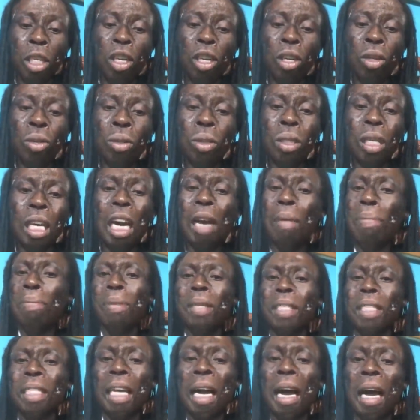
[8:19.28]
Oh, a
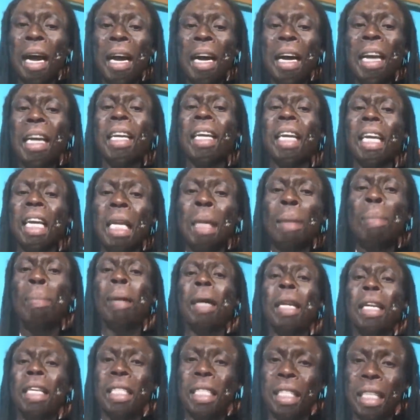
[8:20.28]
passa a candy
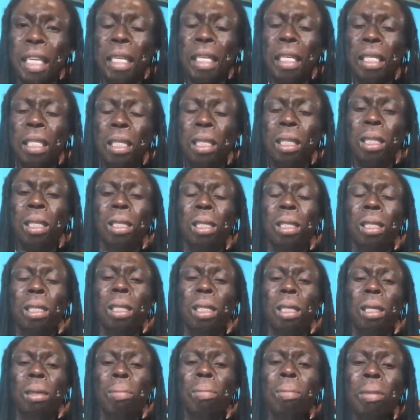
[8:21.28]
punish.
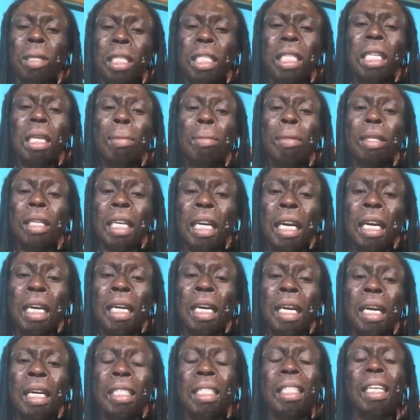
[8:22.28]
Mr.
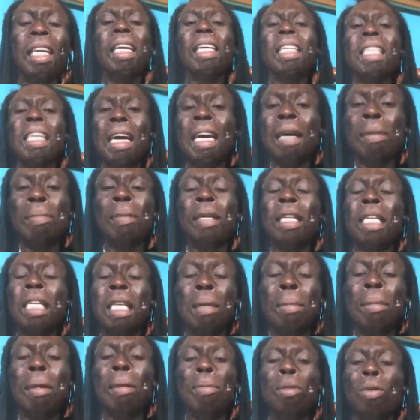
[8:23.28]
Morgana, yeah, man,
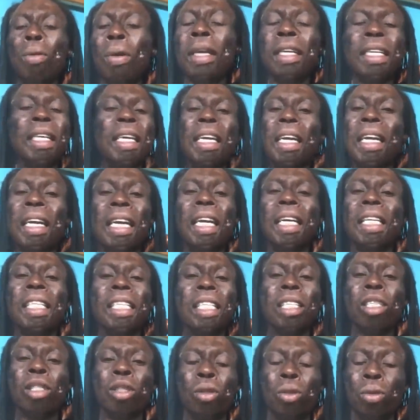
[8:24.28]
yeah, maybe why you catch
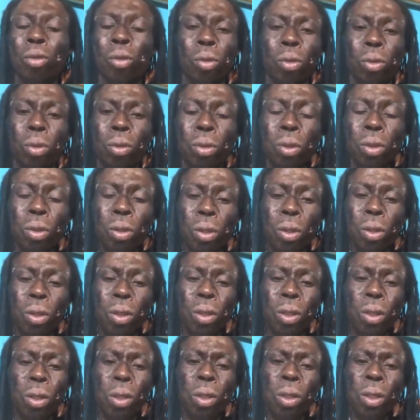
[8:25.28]
it to do.
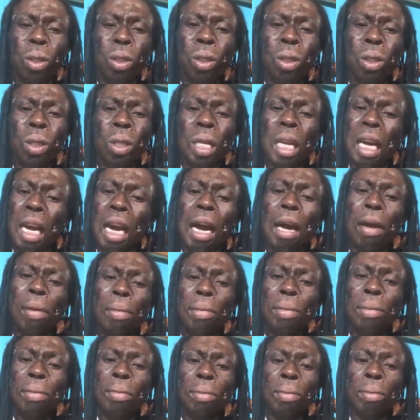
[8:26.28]
Ah,
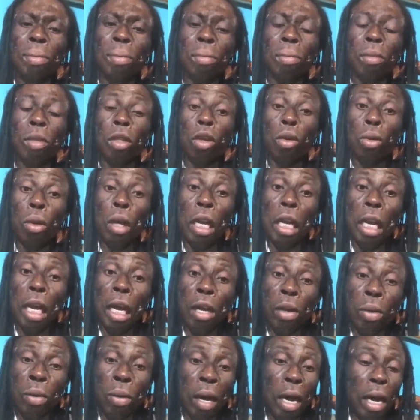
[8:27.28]

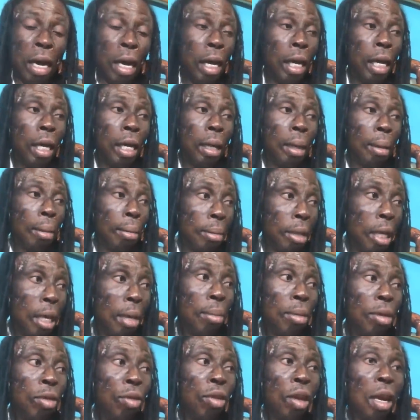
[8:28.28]
Jananoa, me a
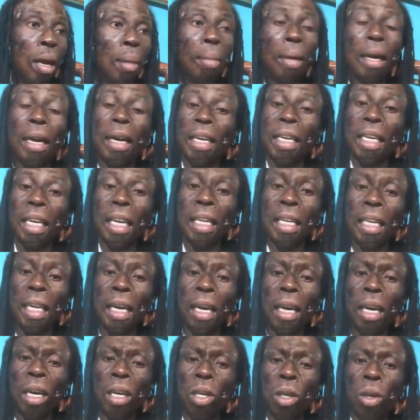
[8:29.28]
minia
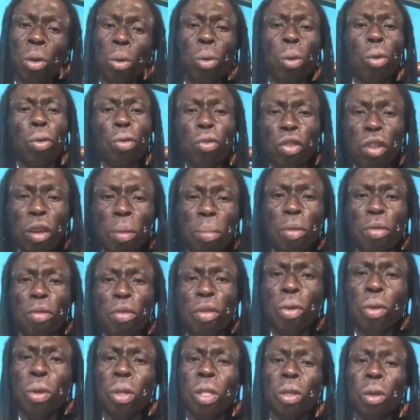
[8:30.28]
bagrada. Oh, show me
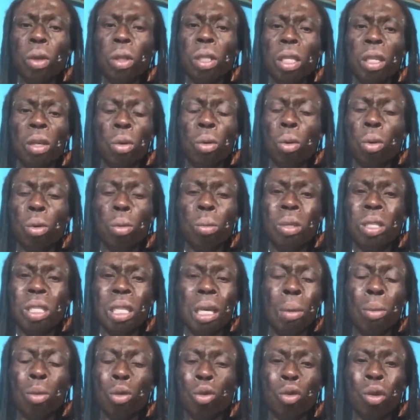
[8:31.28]
videos, was no woman's
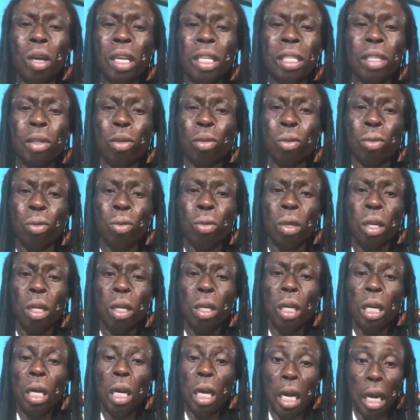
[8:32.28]
almost what to do.
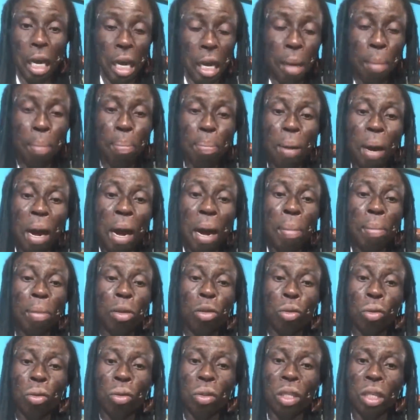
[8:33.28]
I'm pa me
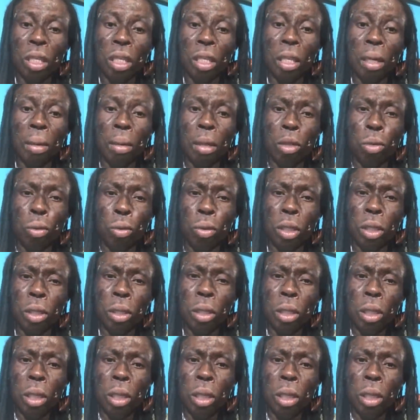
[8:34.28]
sote that way.